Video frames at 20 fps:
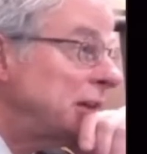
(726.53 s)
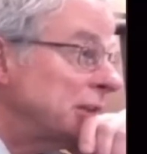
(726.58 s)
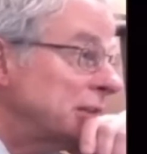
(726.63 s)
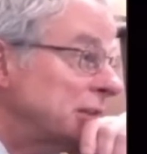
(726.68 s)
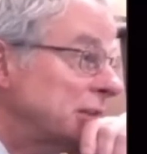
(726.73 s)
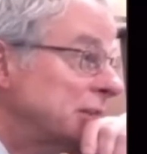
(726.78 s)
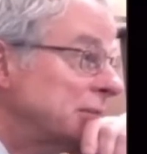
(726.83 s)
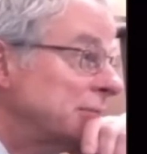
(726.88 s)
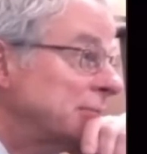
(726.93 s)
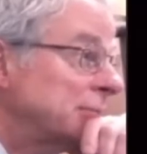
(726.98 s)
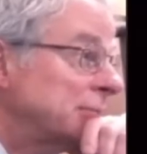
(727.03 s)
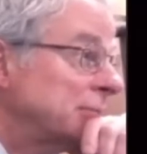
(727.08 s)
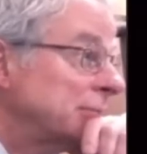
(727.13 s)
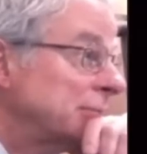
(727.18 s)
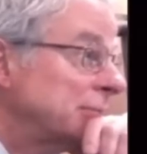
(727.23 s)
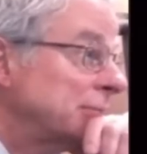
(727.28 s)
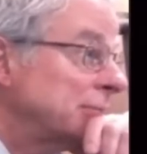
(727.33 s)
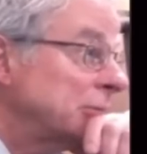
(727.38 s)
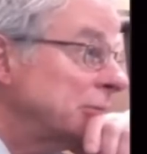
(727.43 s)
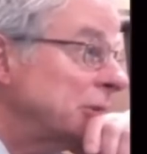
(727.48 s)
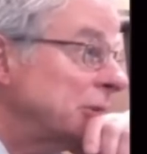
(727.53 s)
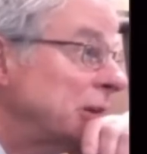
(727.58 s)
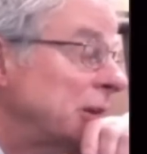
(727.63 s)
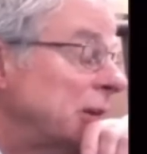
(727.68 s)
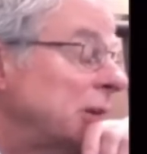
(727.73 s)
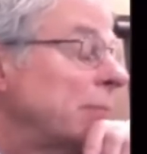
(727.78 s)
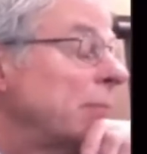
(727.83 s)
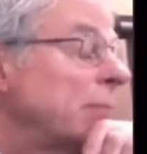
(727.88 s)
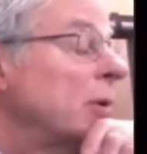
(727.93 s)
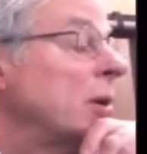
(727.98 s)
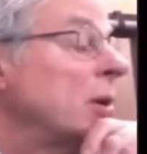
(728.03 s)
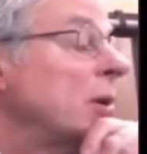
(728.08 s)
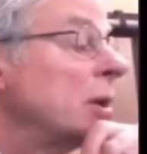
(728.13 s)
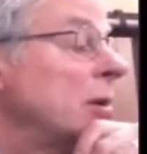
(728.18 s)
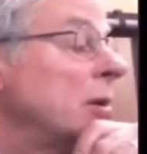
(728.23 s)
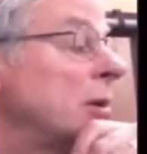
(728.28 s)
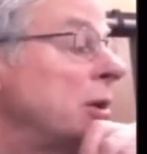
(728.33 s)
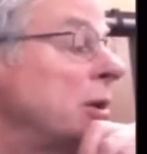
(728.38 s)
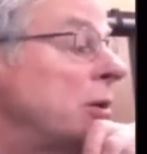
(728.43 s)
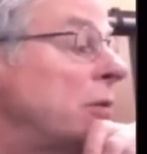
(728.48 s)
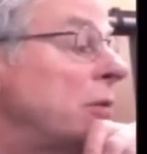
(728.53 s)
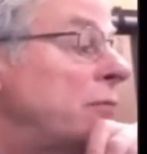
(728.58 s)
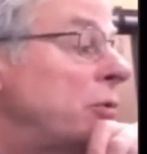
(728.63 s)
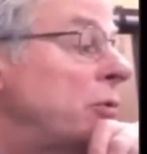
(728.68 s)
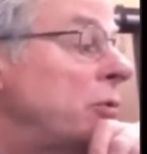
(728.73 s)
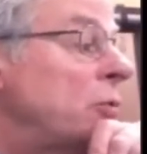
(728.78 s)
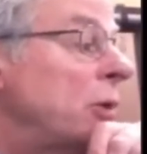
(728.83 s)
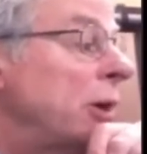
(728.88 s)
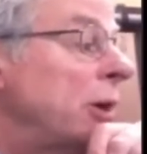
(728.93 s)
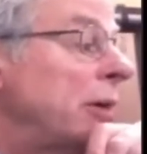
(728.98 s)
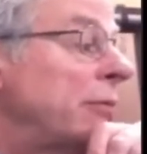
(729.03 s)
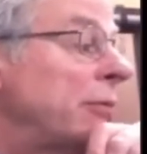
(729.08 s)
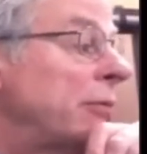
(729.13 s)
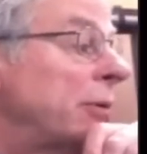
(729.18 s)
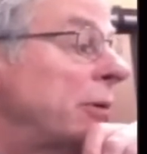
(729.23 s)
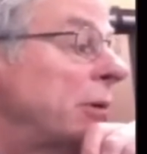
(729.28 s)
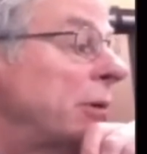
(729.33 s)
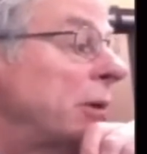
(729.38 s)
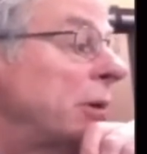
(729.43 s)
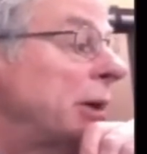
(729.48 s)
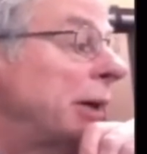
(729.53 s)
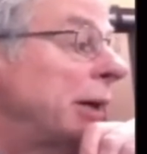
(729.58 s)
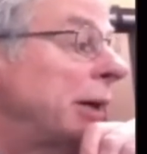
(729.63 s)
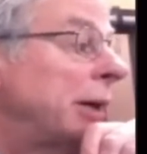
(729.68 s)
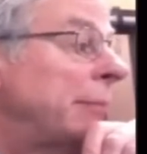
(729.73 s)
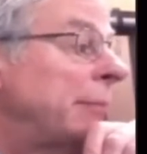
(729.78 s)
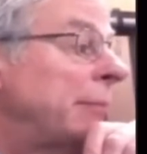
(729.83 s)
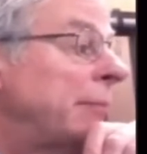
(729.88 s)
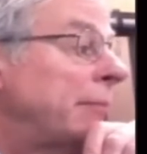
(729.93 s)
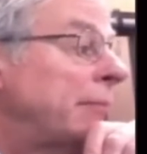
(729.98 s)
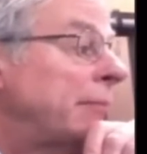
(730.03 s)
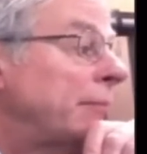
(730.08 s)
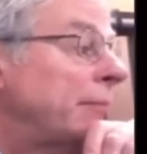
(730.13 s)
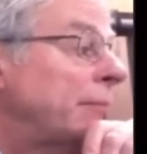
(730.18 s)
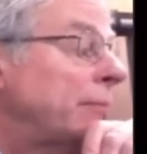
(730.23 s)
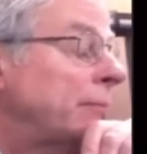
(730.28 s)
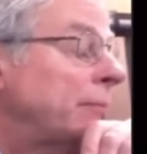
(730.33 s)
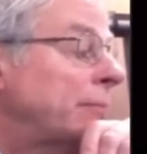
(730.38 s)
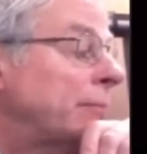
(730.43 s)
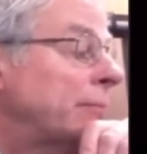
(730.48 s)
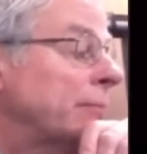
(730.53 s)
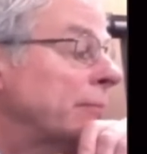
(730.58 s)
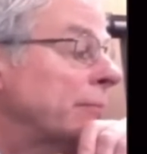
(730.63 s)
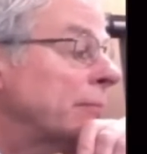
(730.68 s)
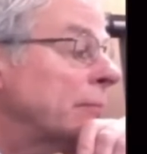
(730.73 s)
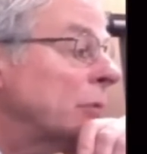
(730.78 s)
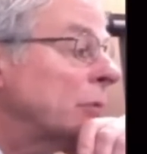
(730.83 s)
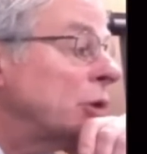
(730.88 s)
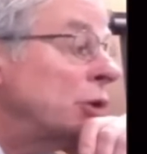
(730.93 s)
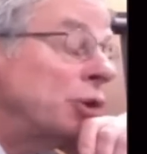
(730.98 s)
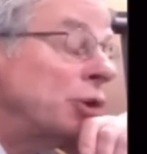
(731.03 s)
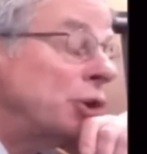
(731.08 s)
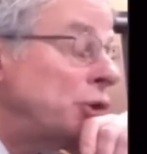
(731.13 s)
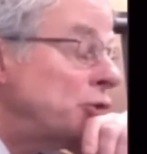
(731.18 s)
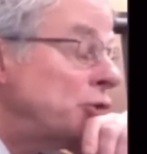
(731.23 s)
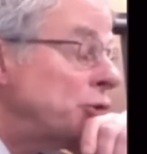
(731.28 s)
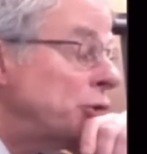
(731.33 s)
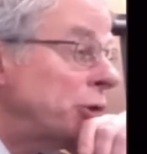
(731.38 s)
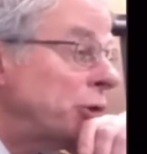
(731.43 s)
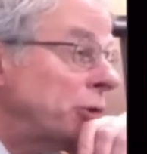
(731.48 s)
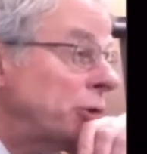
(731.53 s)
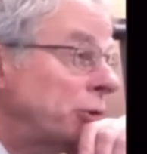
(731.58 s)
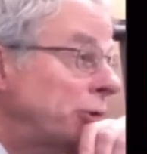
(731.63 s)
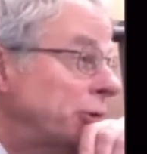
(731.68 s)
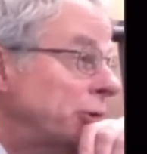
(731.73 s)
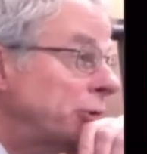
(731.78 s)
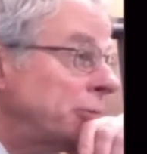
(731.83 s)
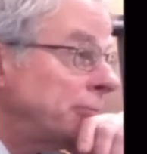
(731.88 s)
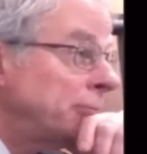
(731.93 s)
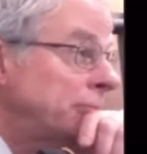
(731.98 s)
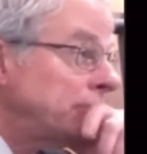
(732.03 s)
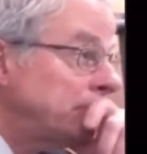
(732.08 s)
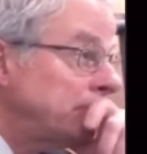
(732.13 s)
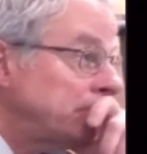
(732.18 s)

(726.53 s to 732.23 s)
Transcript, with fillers: yes. Okay. If you ever, um, and you're not a lawyer,